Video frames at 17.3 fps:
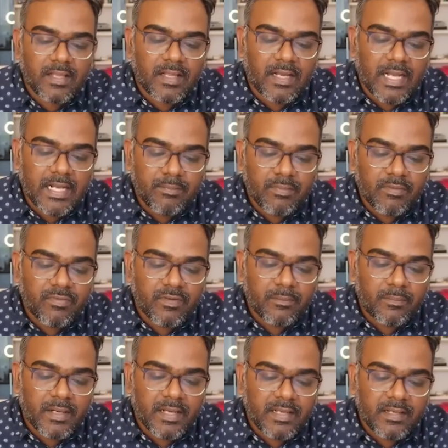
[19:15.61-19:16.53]
I prefer
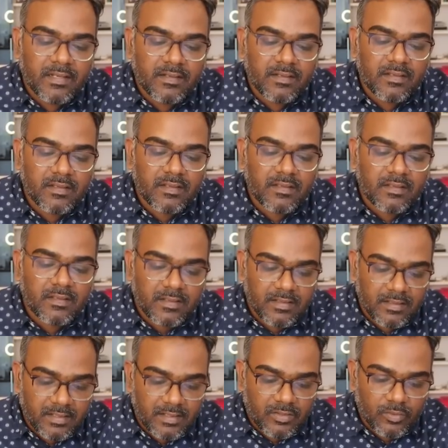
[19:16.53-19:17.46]
buying
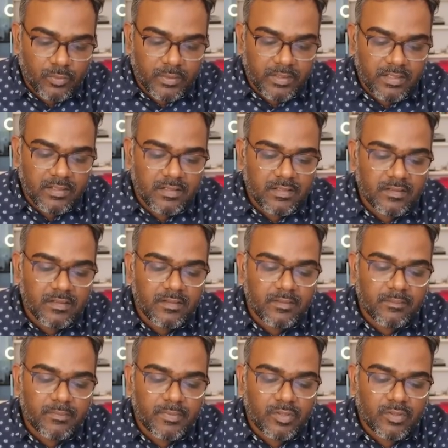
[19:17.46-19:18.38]
it over here
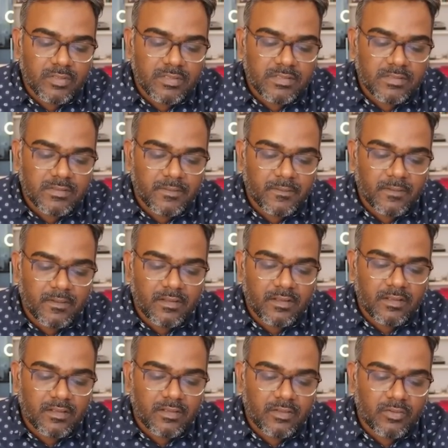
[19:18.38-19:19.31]
because,
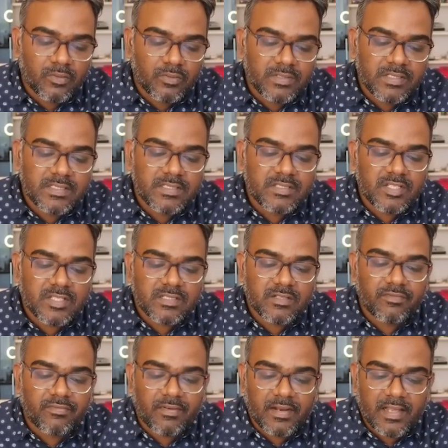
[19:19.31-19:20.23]
this is just
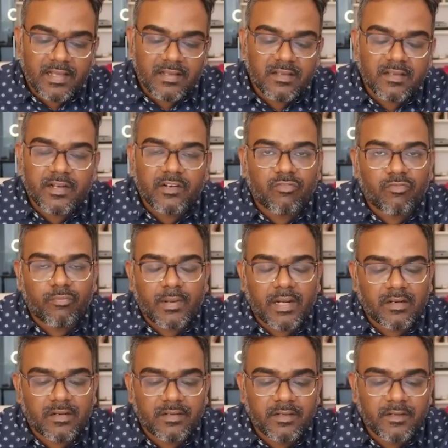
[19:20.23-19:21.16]
a flag kind of a
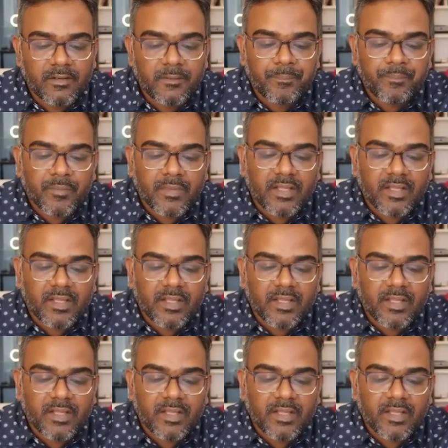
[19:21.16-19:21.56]
pattern here.